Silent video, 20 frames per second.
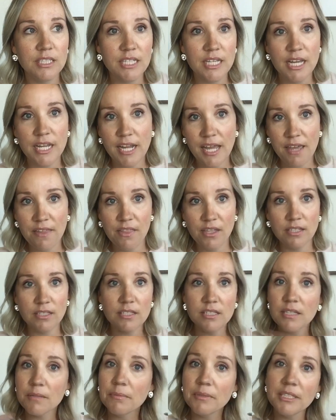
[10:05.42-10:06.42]
DNA
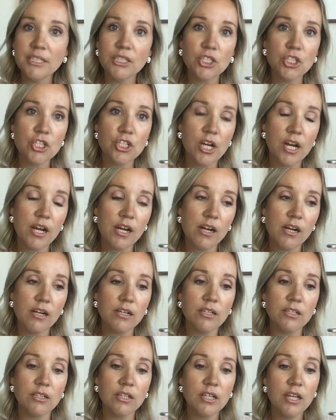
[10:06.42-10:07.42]
that siblings
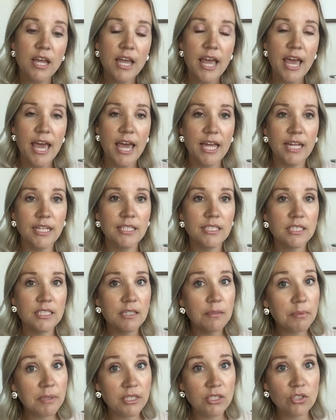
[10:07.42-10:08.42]
share, and
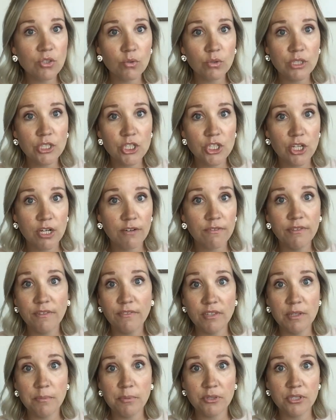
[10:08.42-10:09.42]
siblings only share
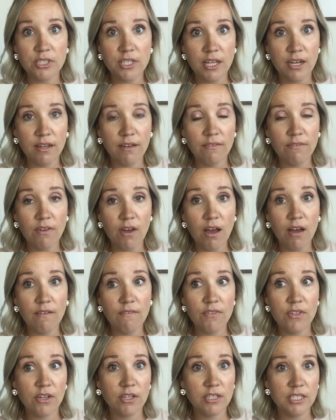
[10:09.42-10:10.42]
50%
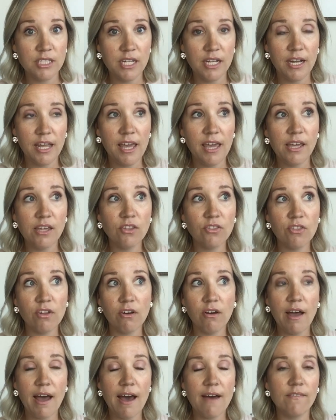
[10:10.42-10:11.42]
of their DNA.
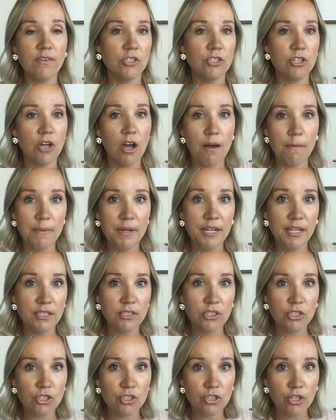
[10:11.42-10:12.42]
They'll have a
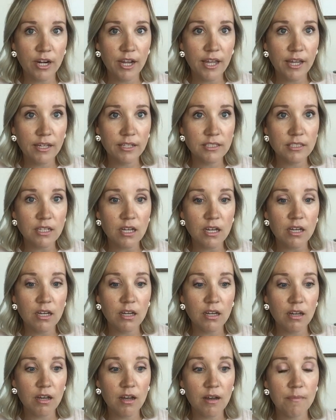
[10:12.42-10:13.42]
dominant strand
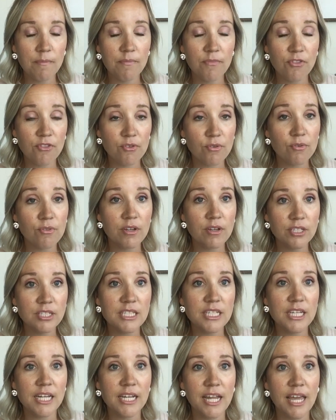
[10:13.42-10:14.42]
through their
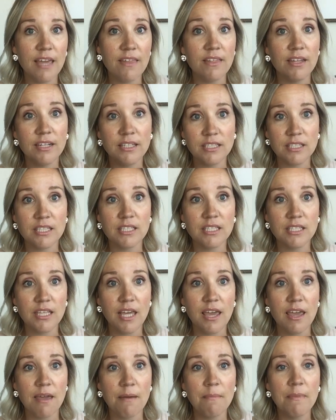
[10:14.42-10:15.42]
DNA that is the
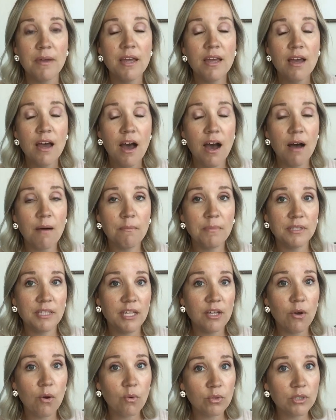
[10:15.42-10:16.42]
same, but
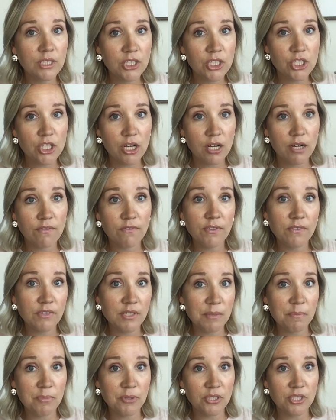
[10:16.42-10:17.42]
they only share
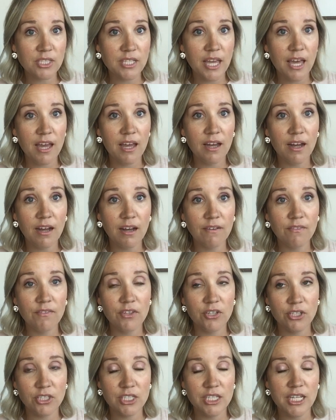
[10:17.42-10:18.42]
50% of
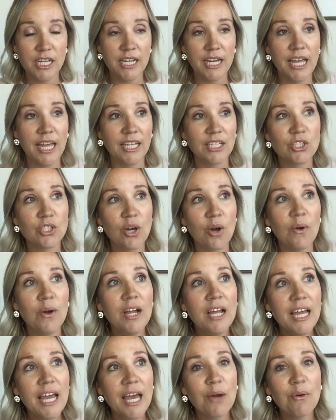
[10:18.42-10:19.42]
their DNA. So
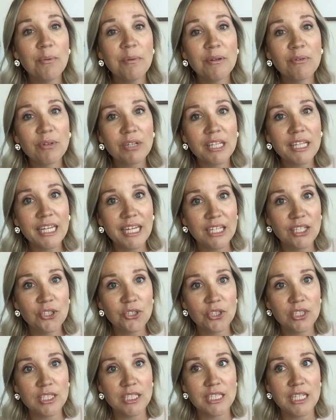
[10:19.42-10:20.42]
it would be really
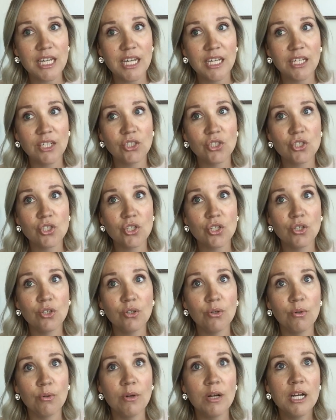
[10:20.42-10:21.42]
interesting
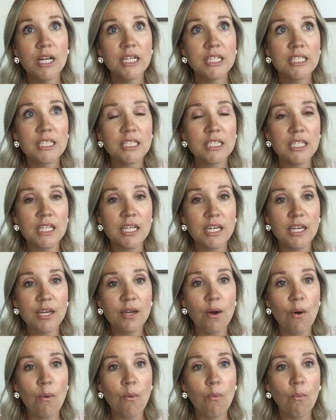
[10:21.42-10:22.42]
to
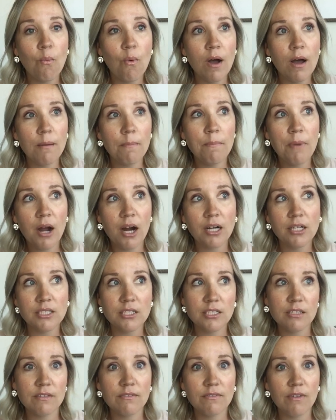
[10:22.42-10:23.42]
see what
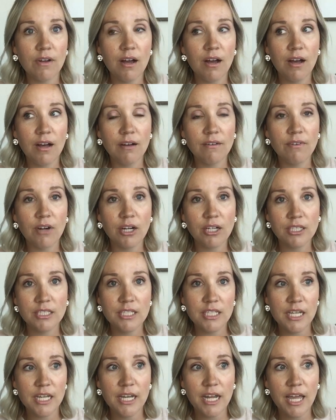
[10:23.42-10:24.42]
parts of our
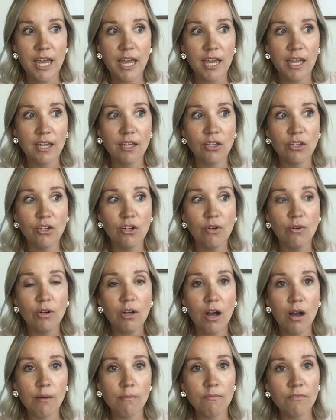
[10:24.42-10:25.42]
DNA, you know,
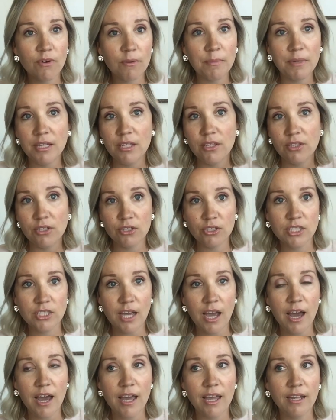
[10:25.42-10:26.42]
come from either
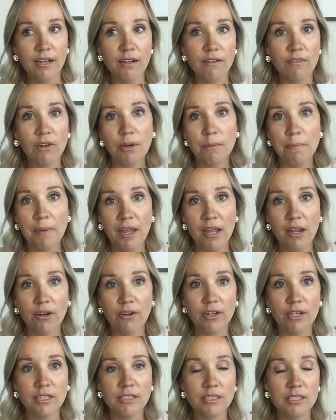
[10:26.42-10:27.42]
side of our
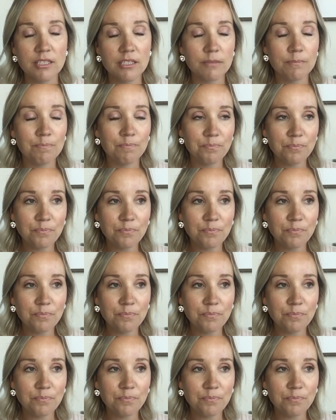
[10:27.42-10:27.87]
parents.